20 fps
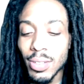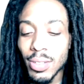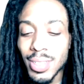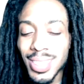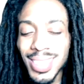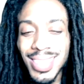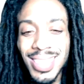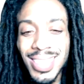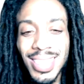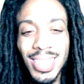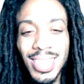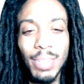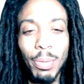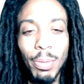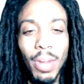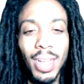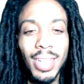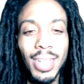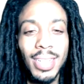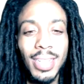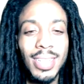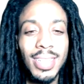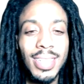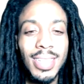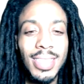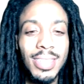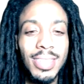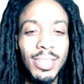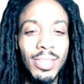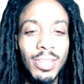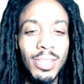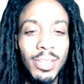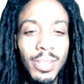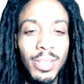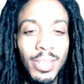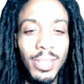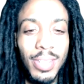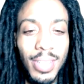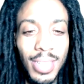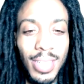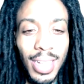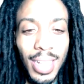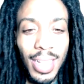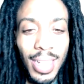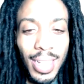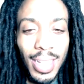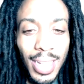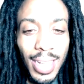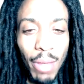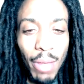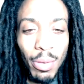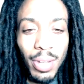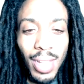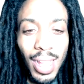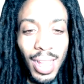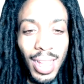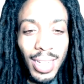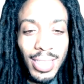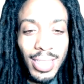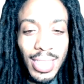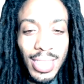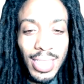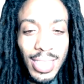DC probably could too. They would love